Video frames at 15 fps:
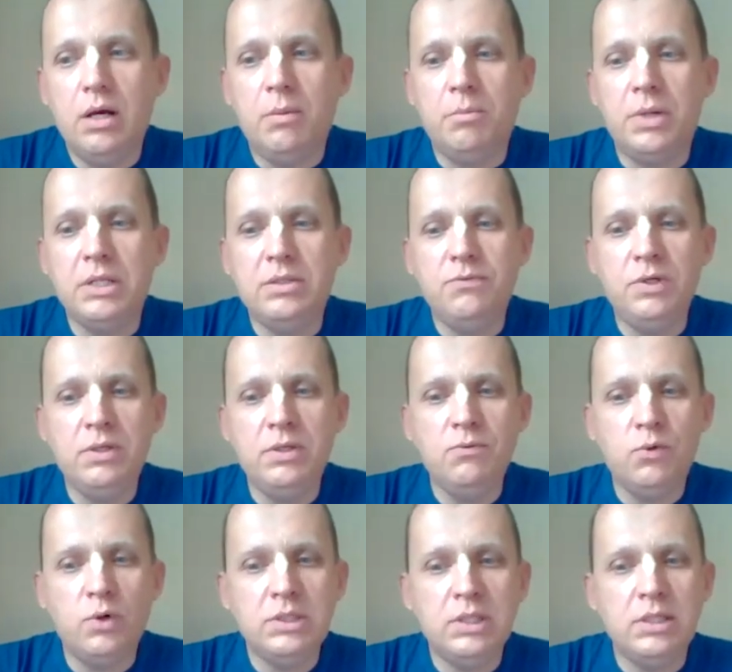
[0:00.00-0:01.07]
but we
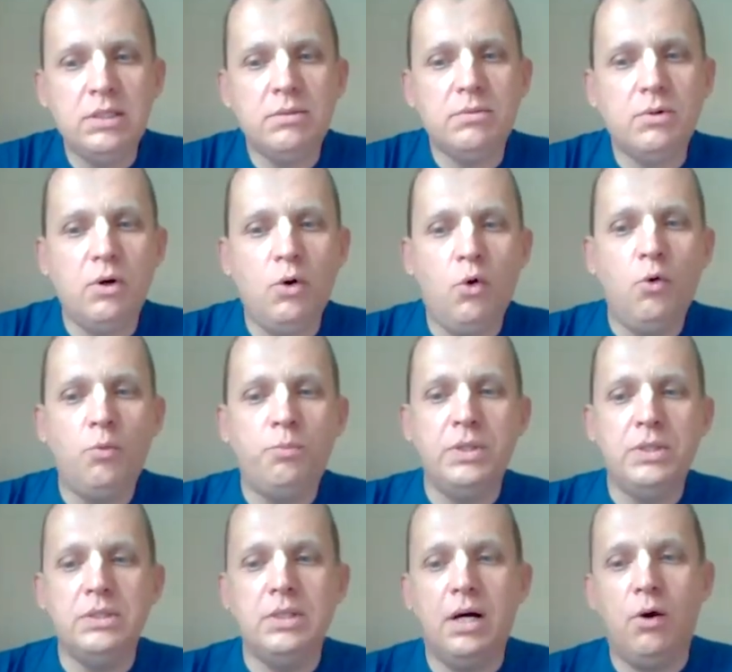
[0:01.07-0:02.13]
want to
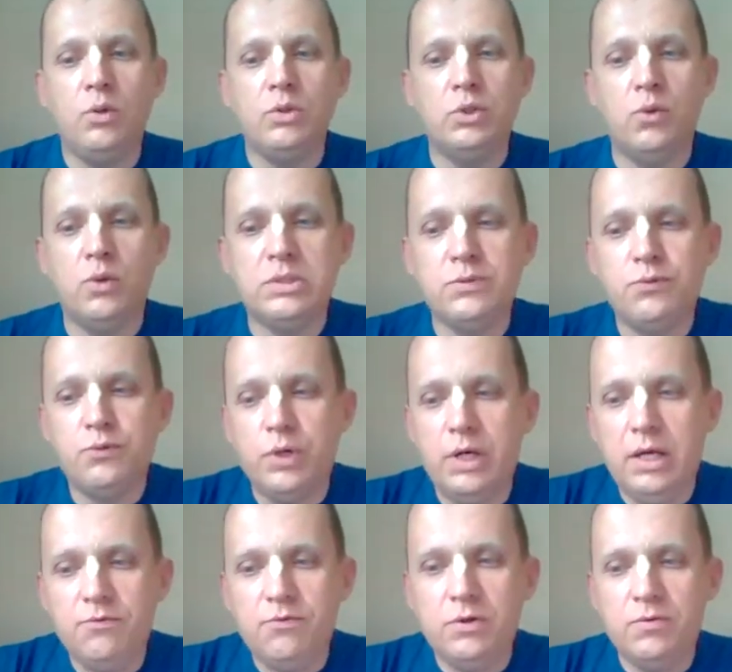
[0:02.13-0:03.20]
open our doors for
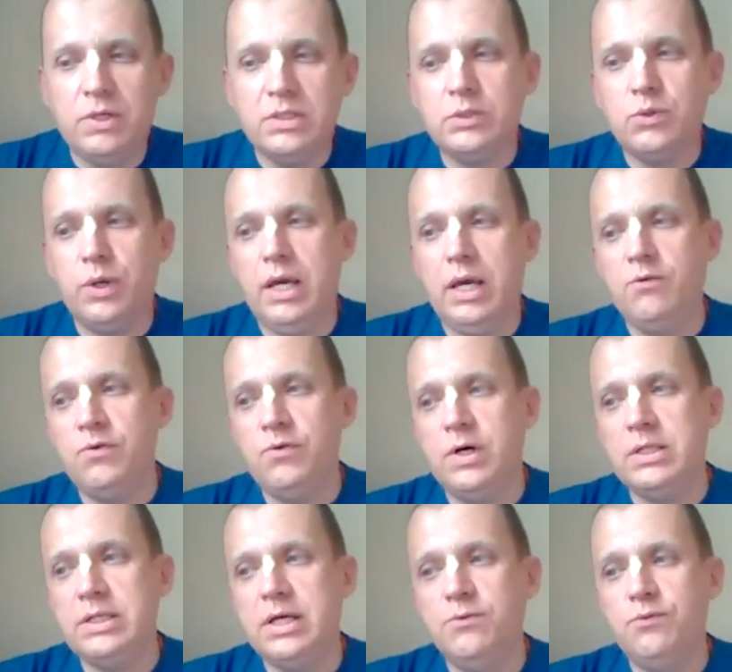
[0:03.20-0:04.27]
everyone, so
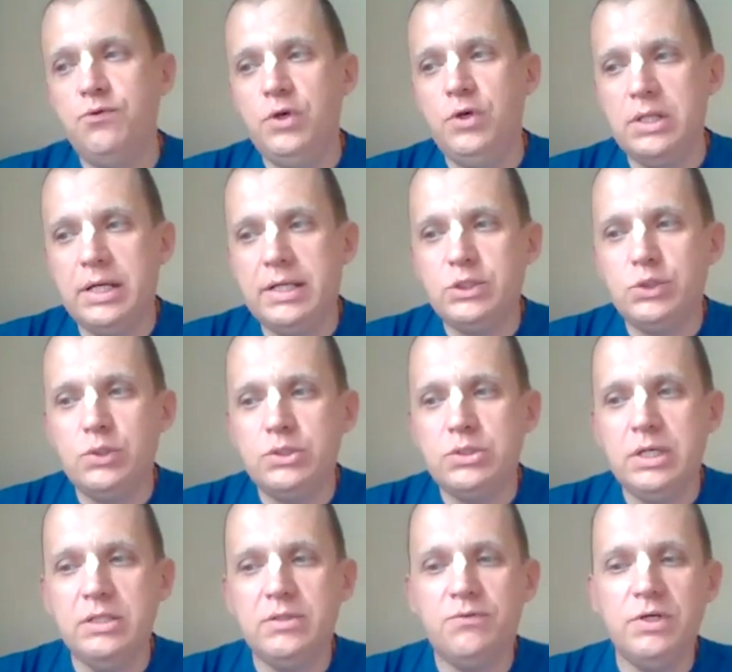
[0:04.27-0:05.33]
everyone can feel actually
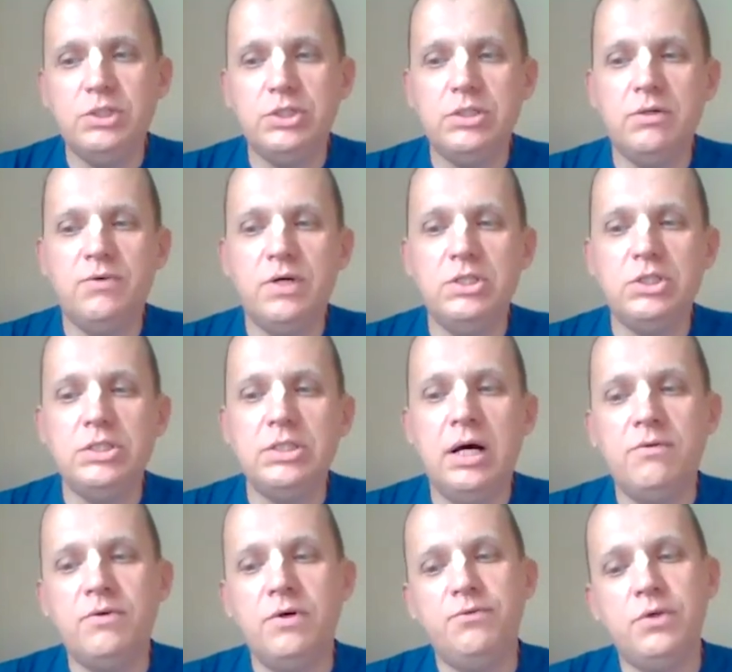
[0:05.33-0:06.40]
that
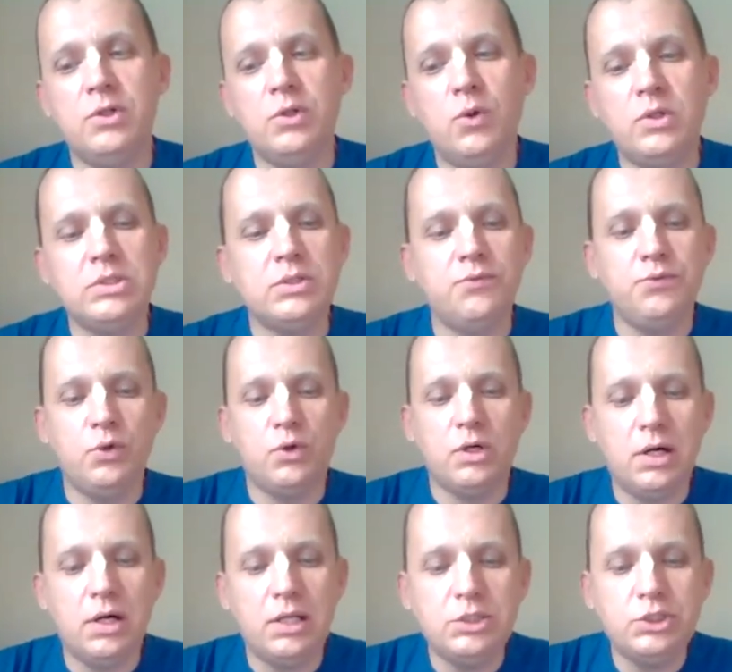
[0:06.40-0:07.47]
Vaishnava philosophy or
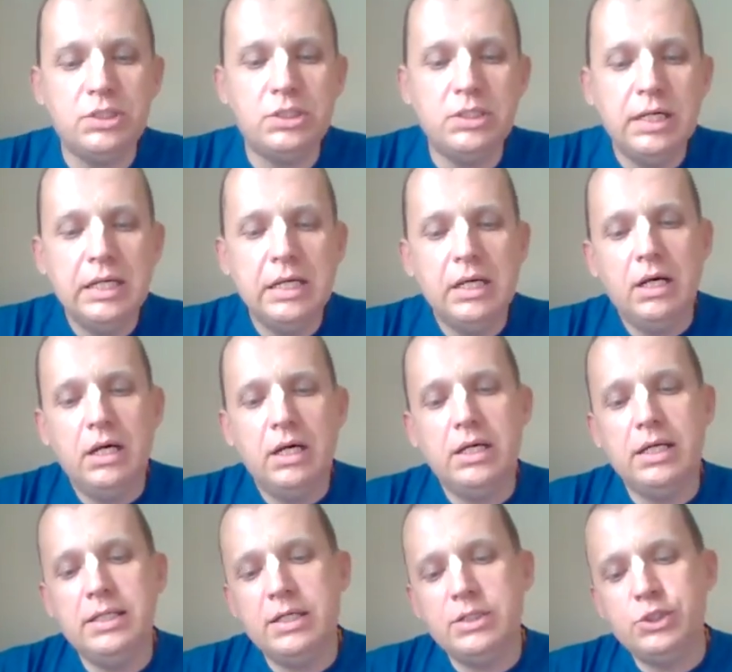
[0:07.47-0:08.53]
culture
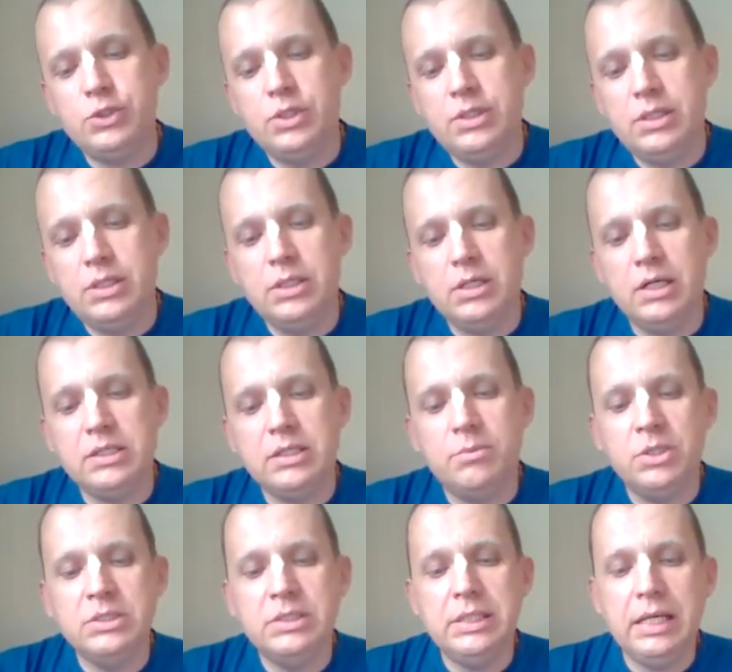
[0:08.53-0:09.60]
can actually
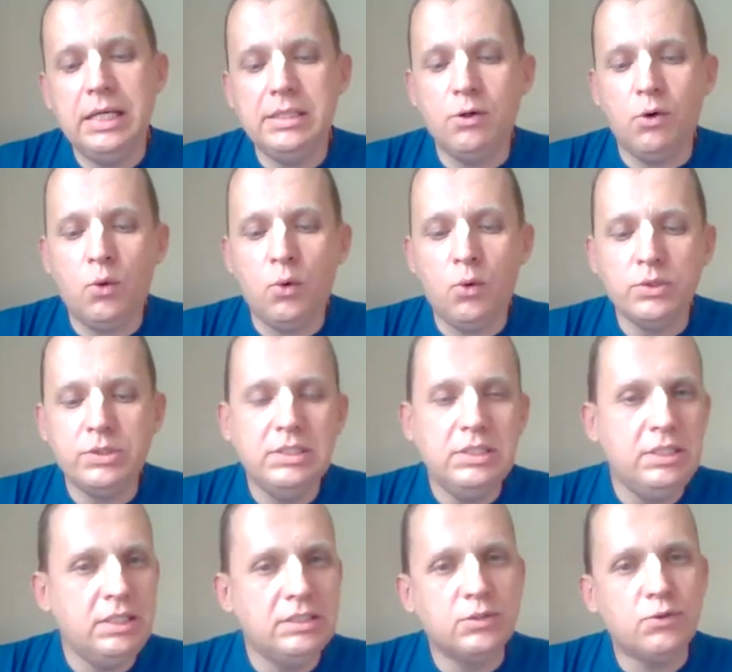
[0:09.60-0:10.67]
accommodate all the
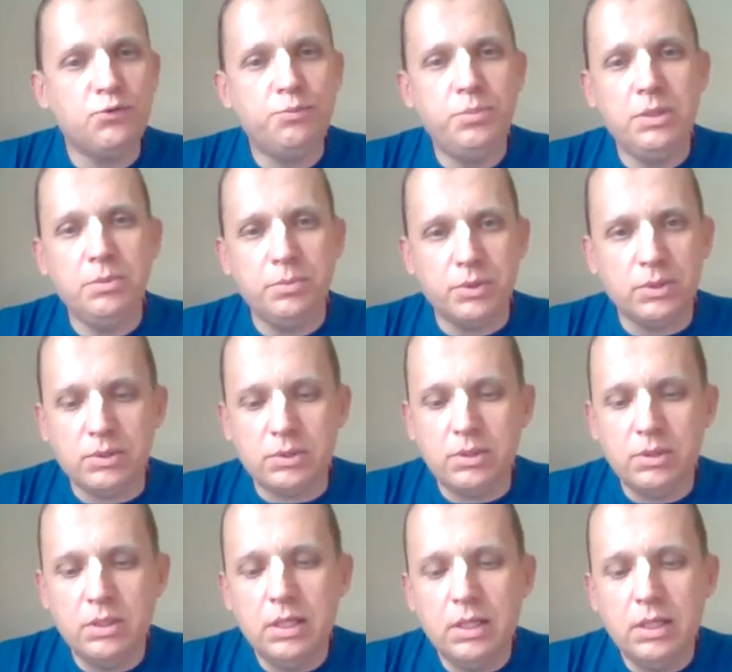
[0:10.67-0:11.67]
needs of people